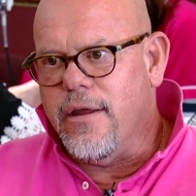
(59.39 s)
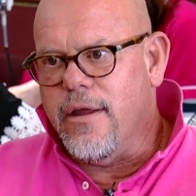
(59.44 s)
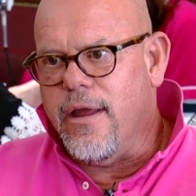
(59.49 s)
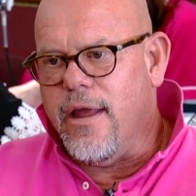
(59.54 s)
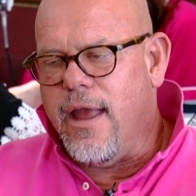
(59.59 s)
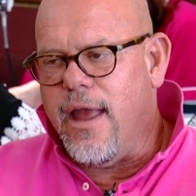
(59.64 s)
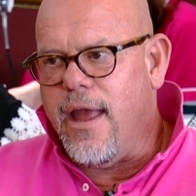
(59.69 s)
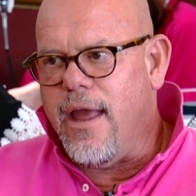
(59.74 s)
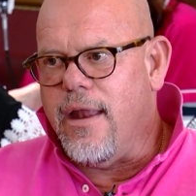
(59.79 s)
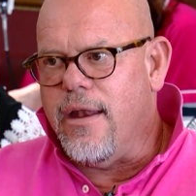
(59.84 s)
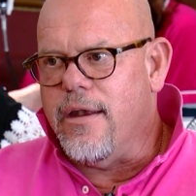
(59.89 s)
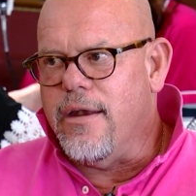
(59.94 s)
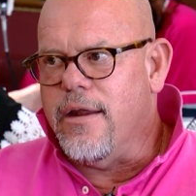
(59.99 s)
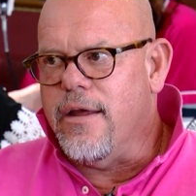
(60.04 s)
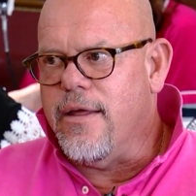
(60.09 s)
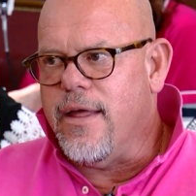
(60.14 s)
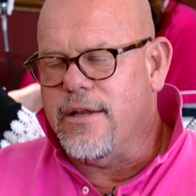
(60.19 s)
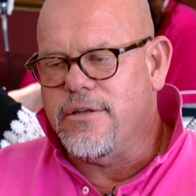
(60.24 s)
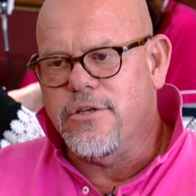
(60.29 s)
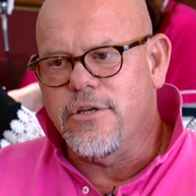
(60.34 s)
And
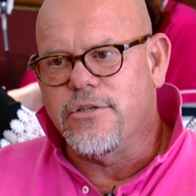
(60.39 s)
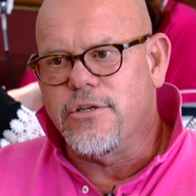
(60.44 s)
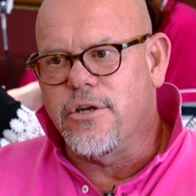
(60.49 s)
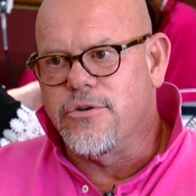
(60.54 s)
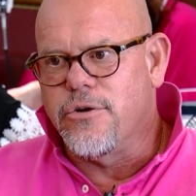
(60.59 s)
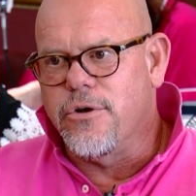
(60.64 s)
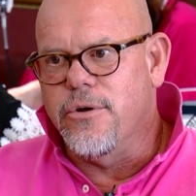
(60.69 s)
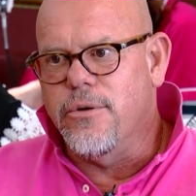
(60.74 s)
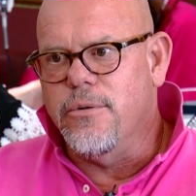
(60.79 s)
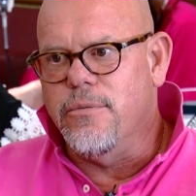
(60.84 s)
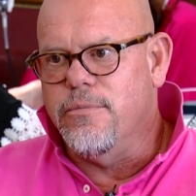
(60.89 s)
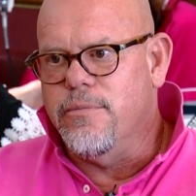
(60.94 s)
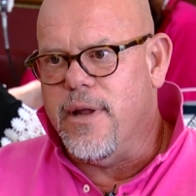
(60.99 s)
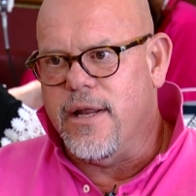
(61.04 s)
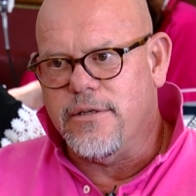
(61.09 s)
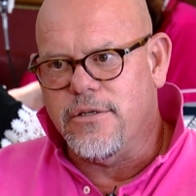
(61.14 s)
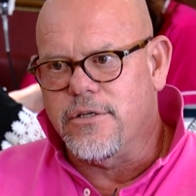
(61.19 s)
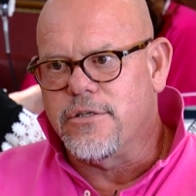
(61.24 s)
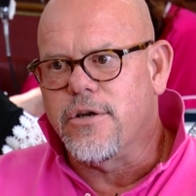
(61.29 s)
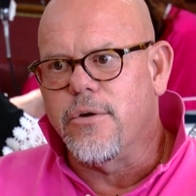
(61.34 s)
uh, that's just a true,
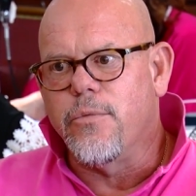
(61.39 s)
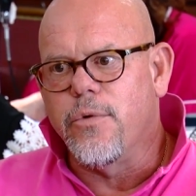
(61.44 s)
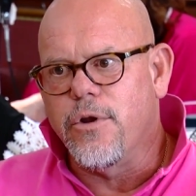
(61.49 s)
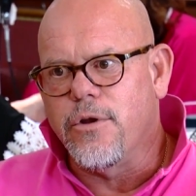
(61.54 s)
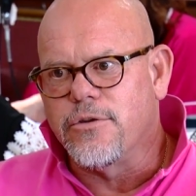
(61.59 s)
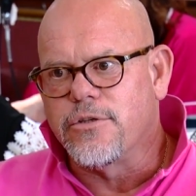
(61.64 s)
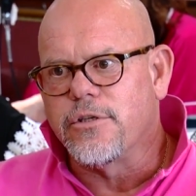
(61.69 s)
that's just a real